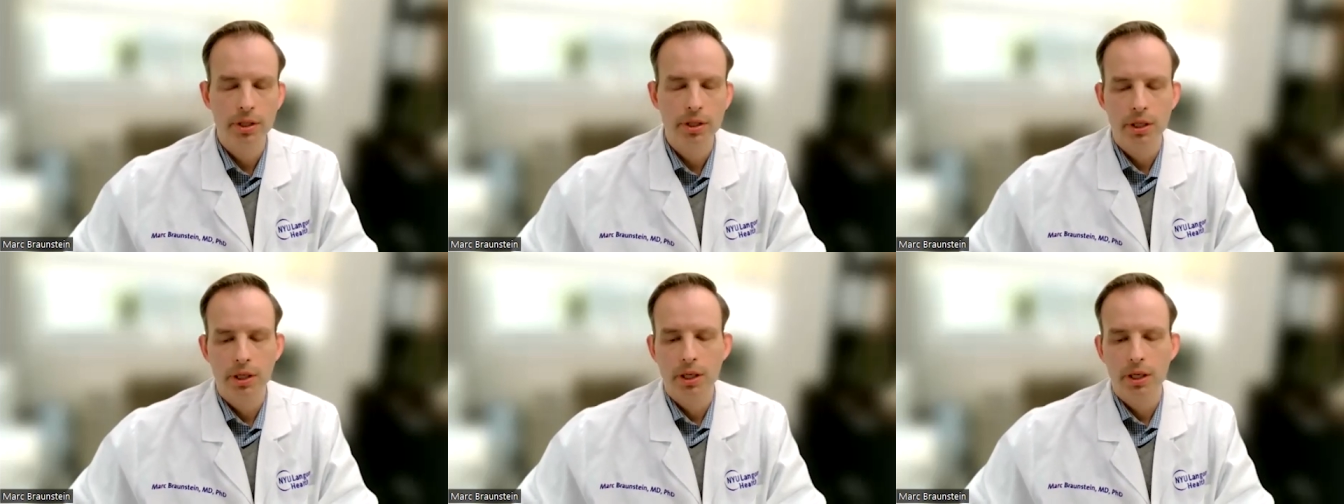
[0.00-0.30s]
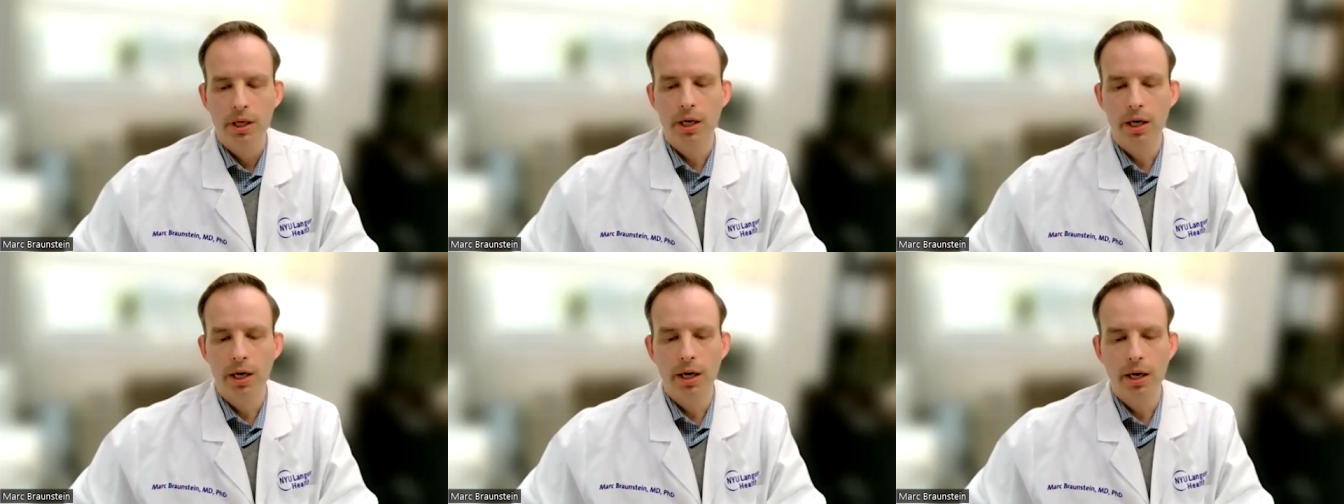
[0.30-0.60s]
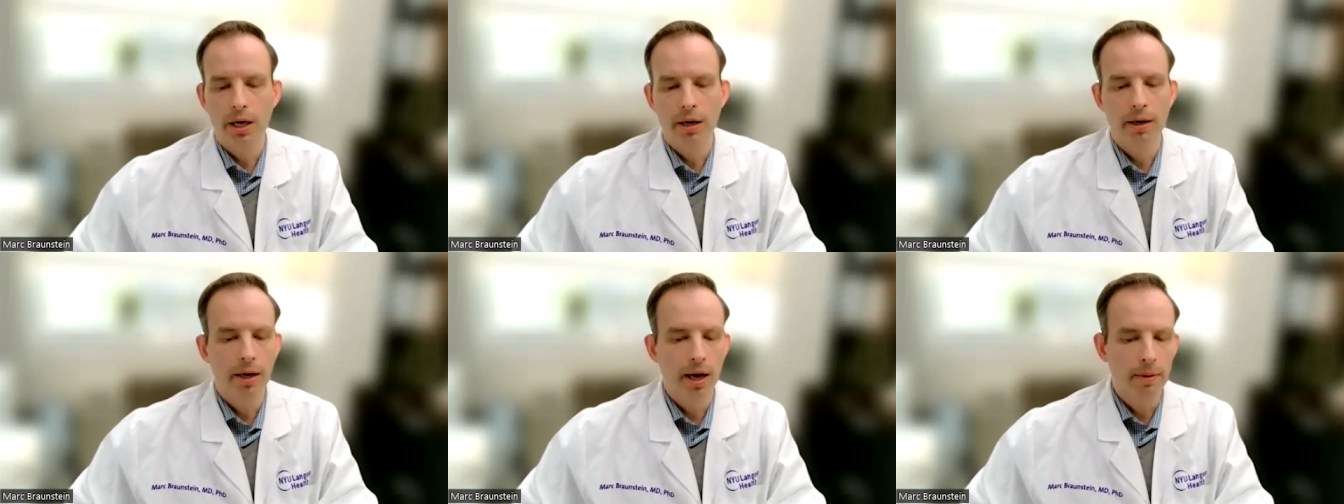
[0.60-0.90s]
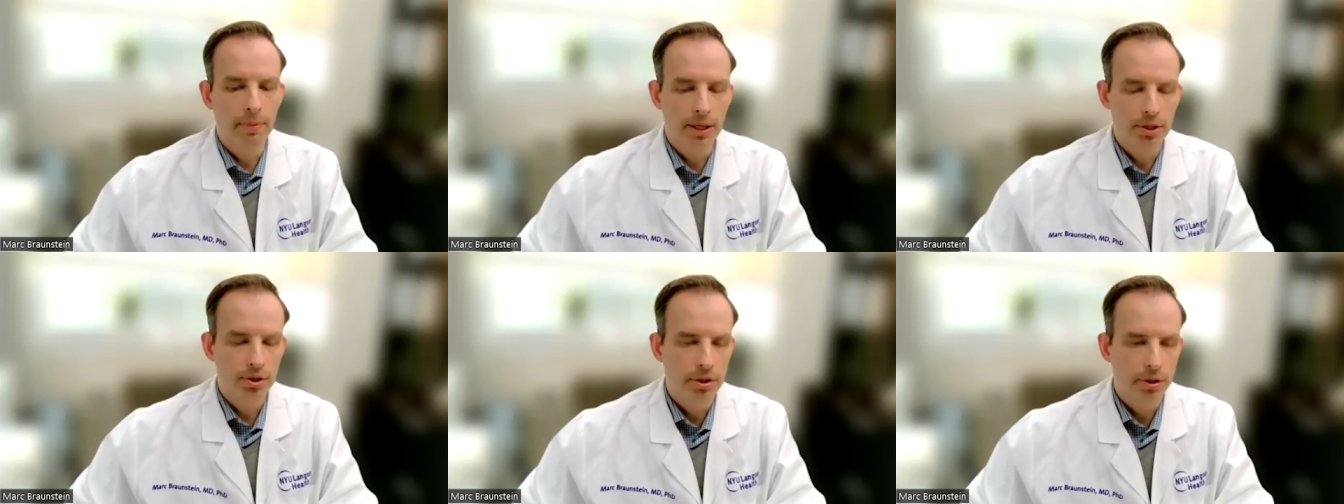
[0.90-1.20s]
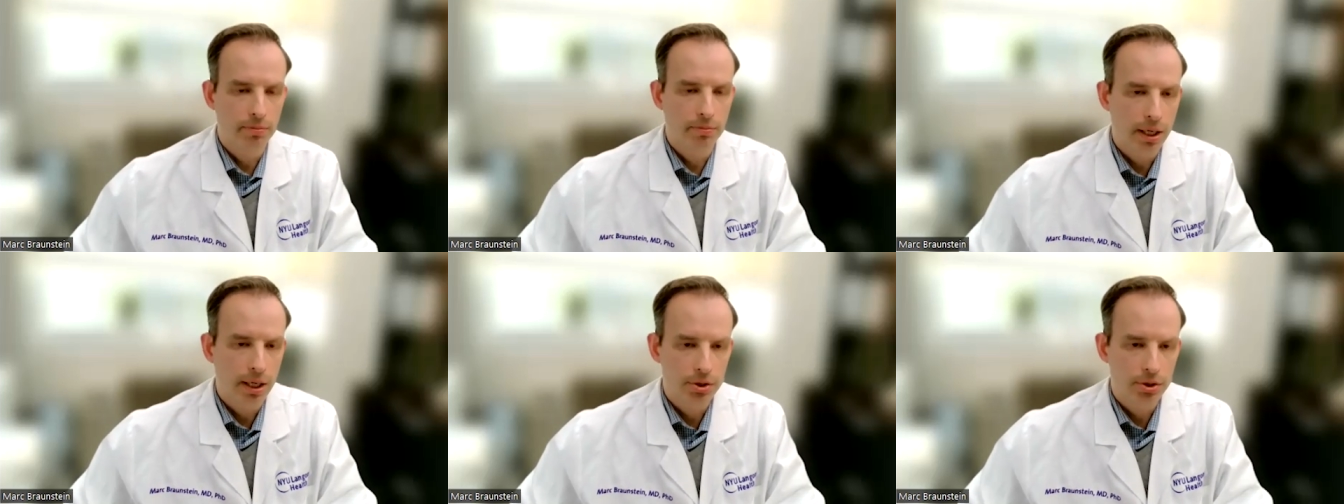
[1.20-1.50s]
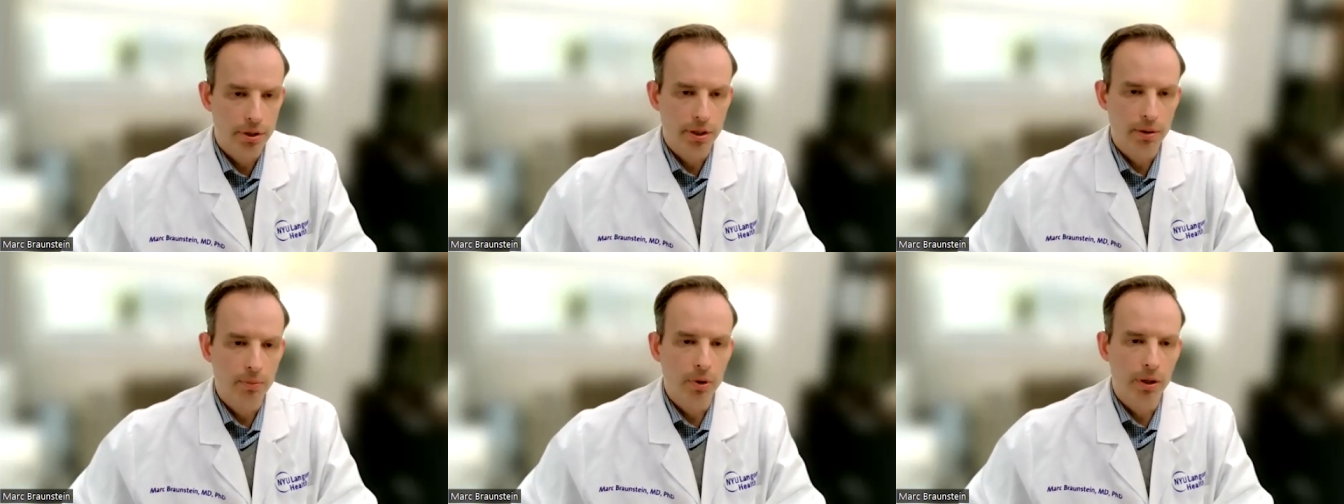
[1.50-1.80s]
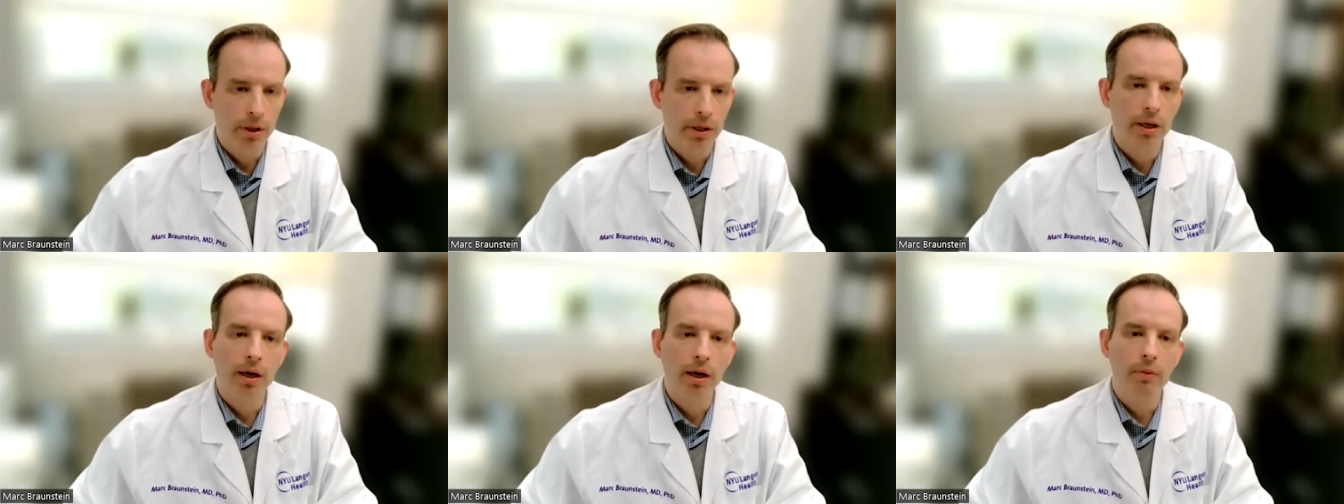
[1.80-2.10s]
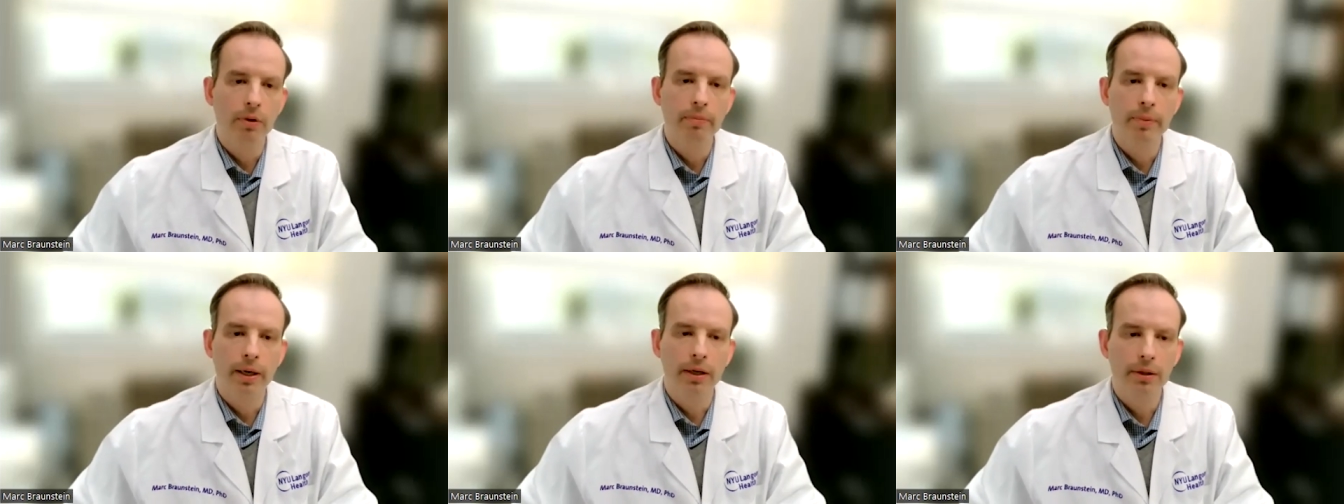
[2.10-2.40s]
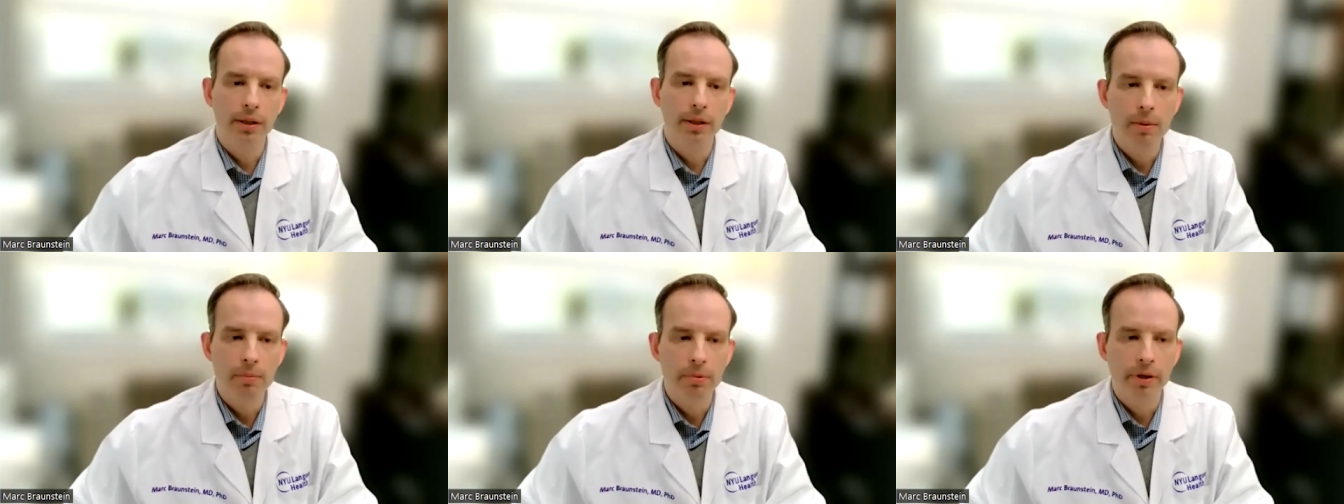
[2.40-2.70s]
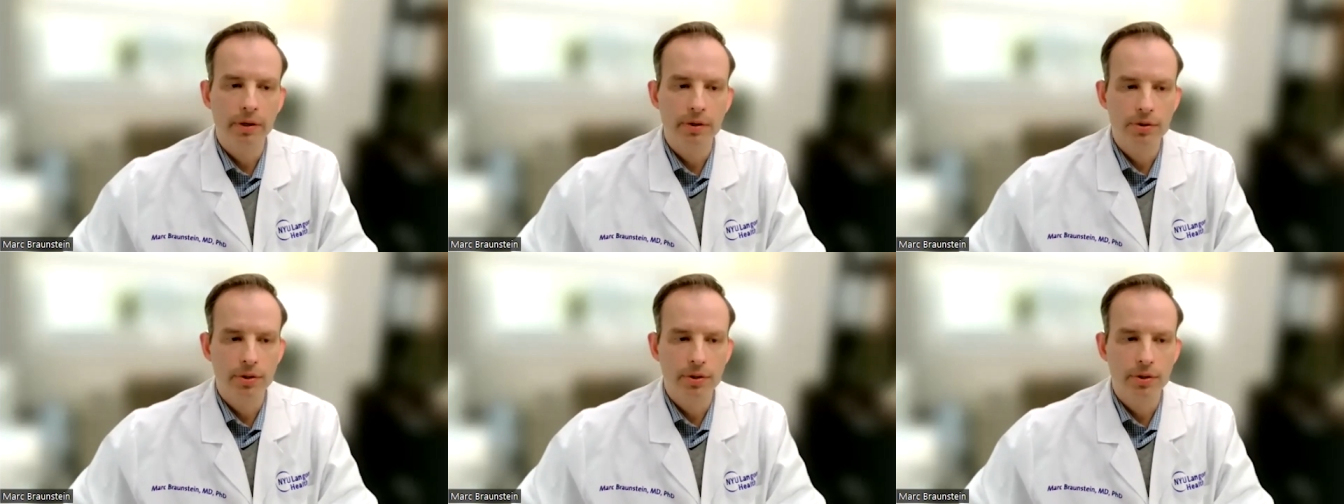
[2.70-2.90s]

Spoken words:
I mentioned the project I'm working on with my collaborators